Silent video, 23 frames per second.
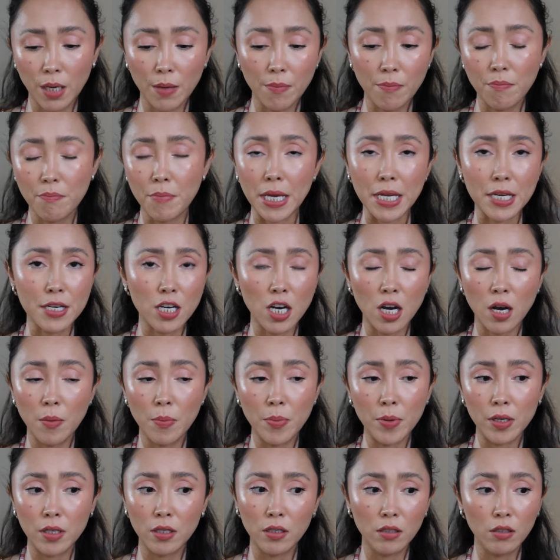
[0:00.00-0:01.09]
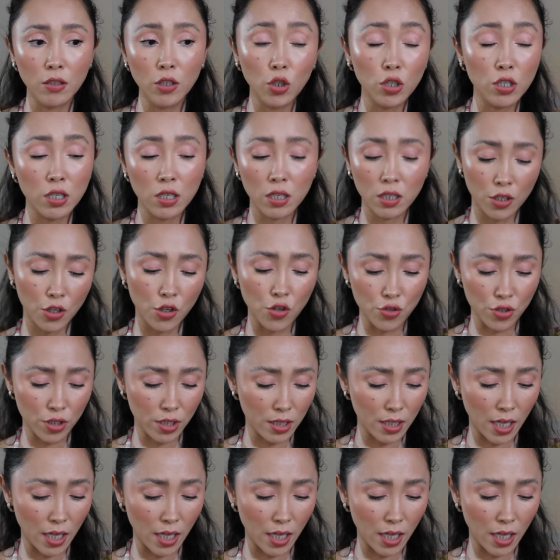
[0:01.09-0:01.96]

makeup look using